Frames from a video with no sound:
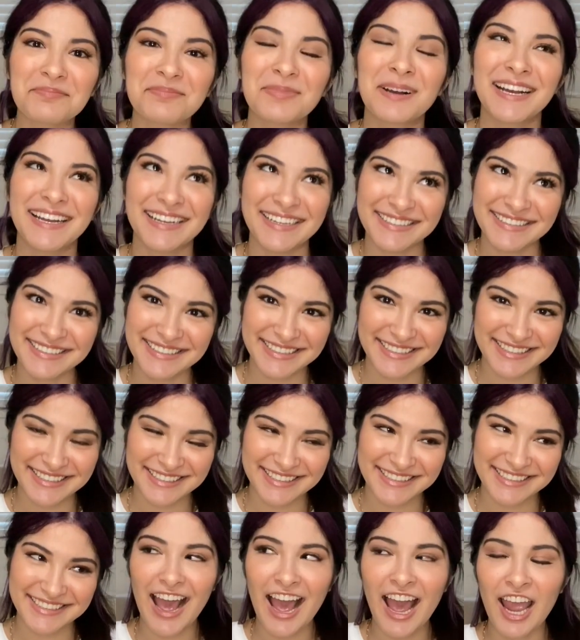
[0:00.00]
but
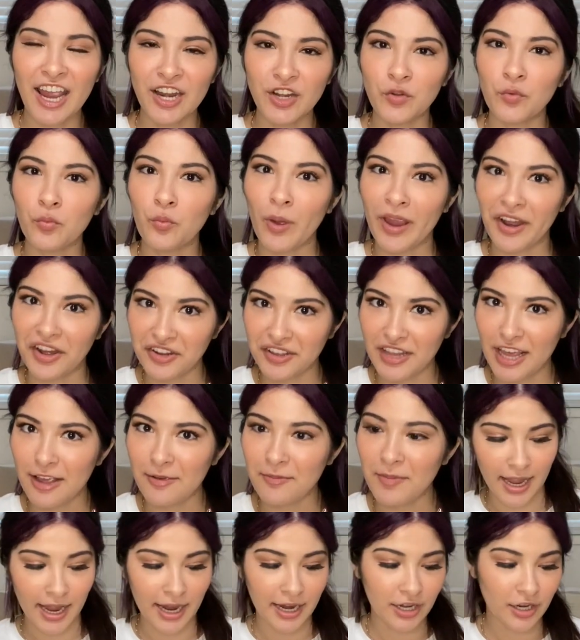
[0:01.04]
I'd wear them.
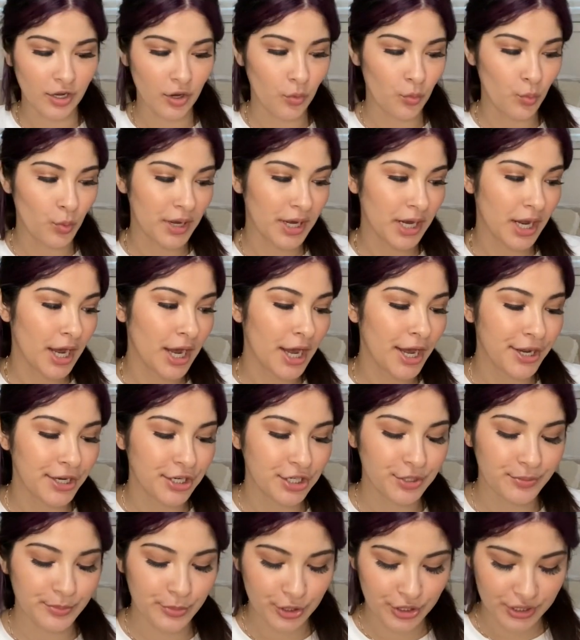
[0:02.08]
I'd
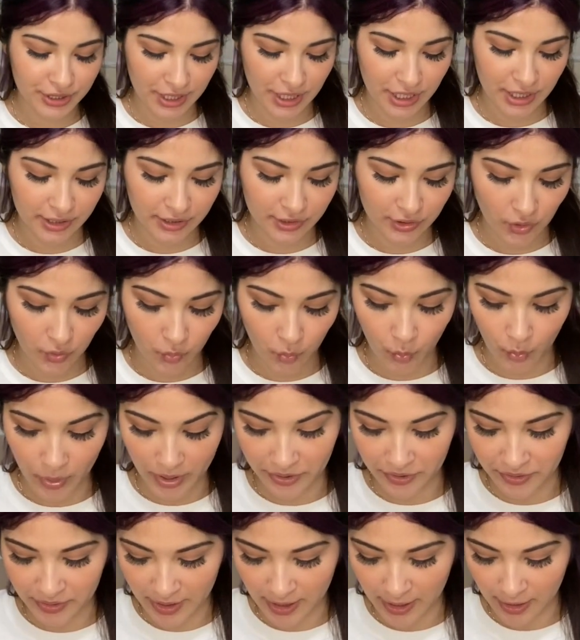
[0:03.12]
100%
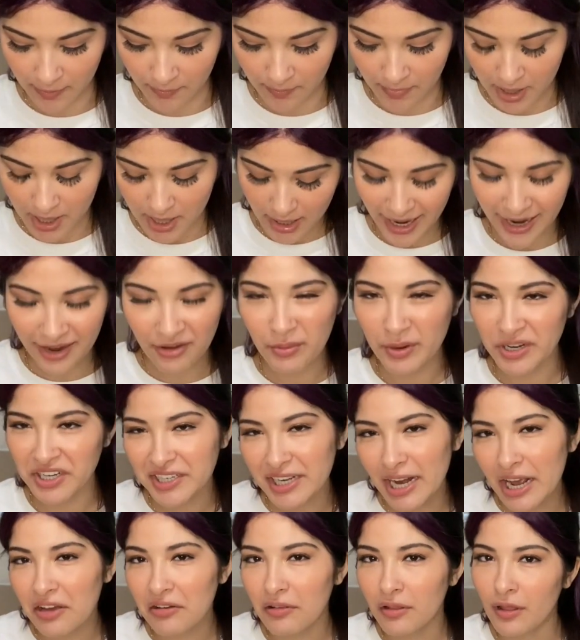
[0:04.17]
wear them. I wonder
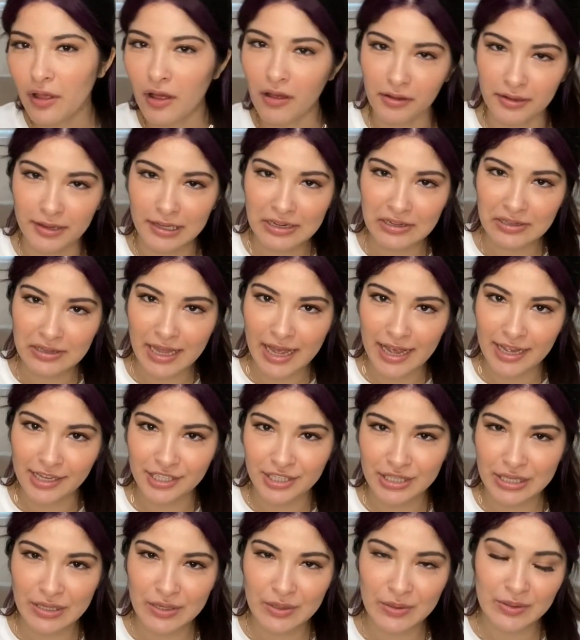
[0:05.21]
how long they'll last
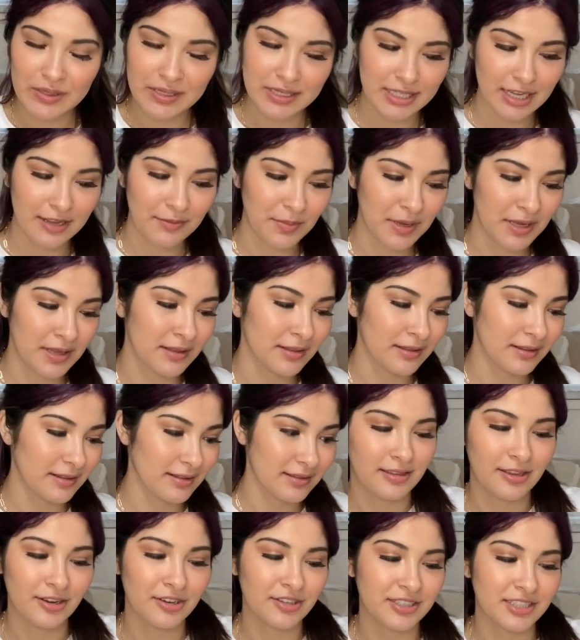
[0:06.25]
though, because I mean,
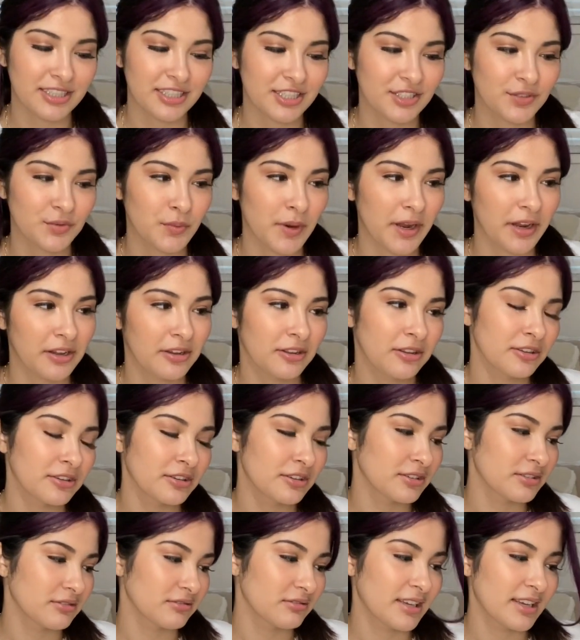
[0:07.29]
they're just
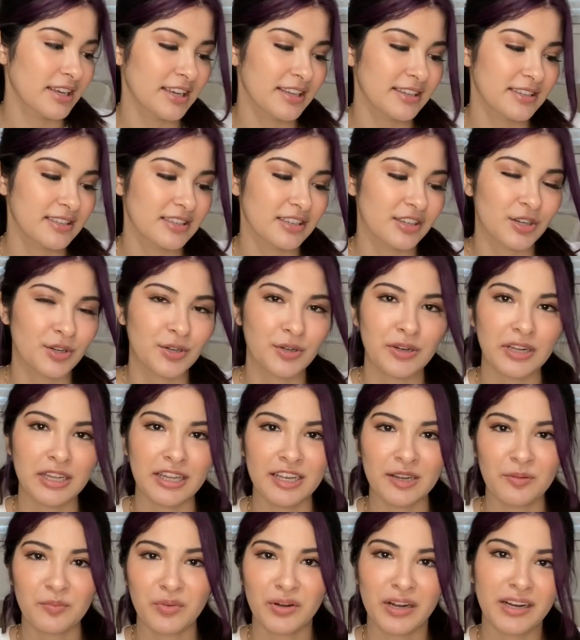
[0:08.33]
regular Kiss
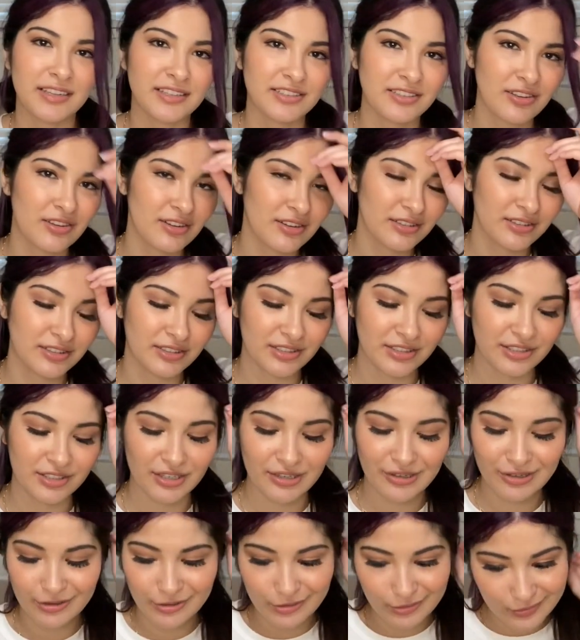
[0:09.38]
acrylic press-ons,
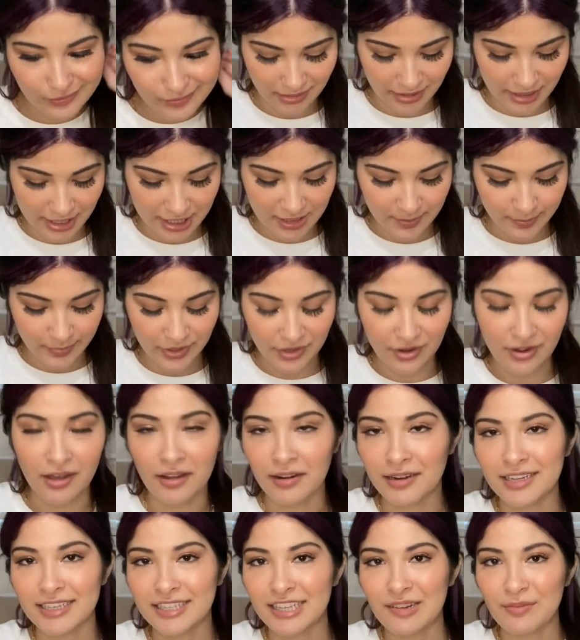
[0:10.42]
so let's be
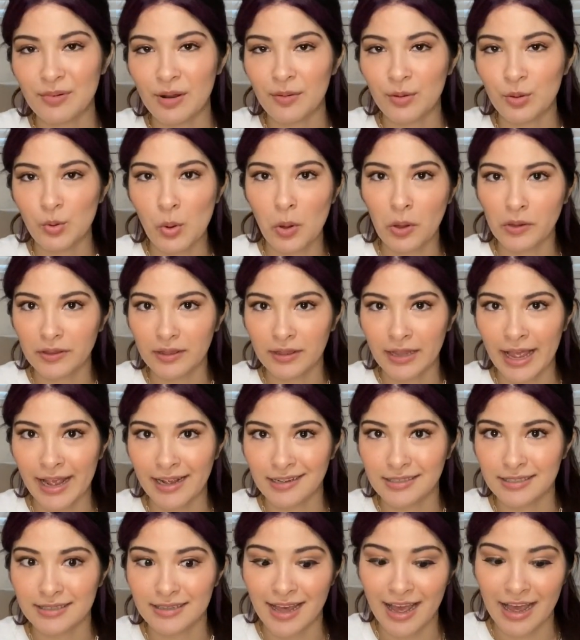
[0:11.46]
honest, they probably won't
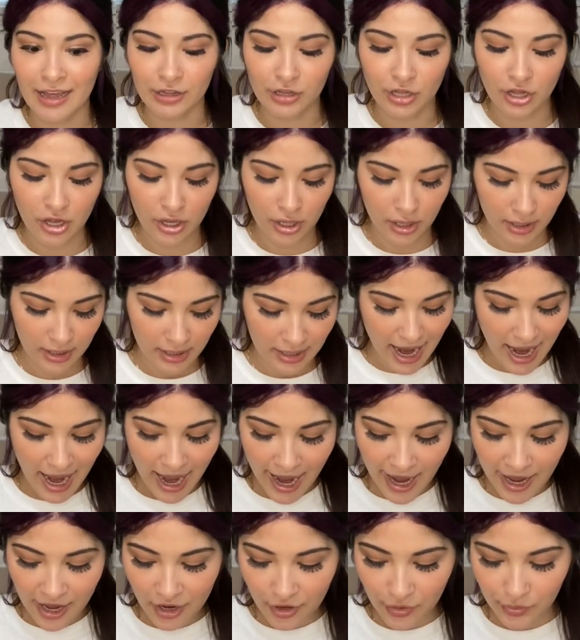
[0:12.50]
last that long.
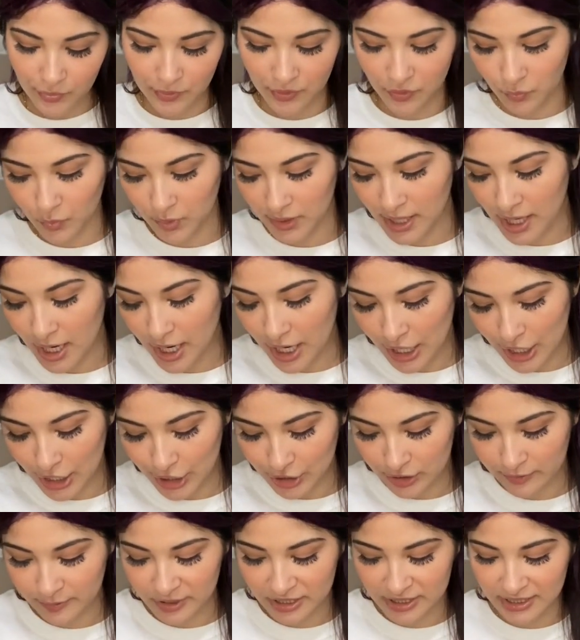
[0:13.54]
I would
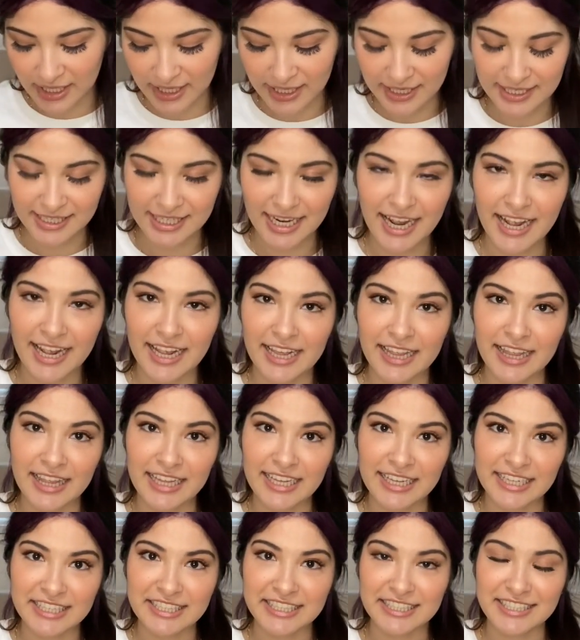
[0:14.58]
100% take
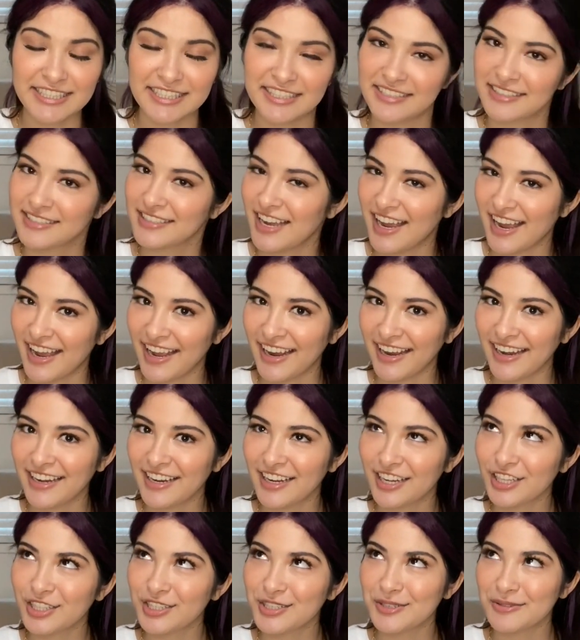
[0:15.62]
this
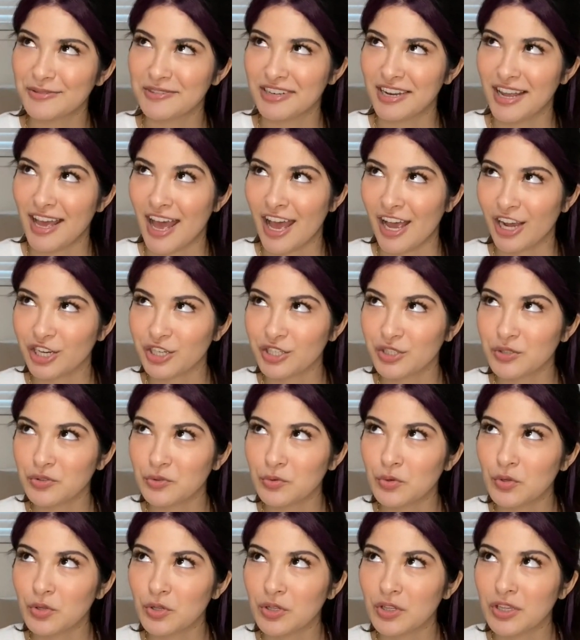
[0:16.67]
design to an
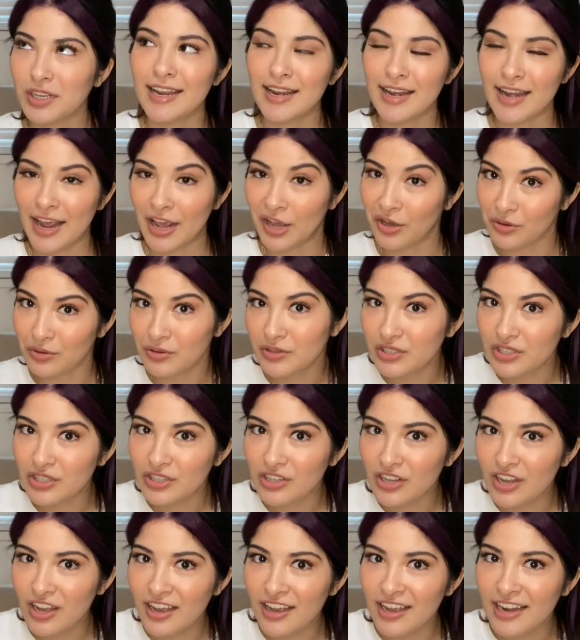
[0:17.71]
actual nail
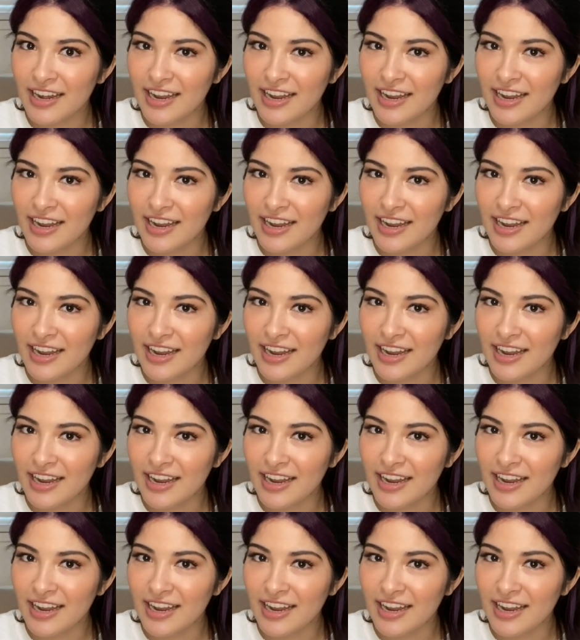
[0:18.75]
salon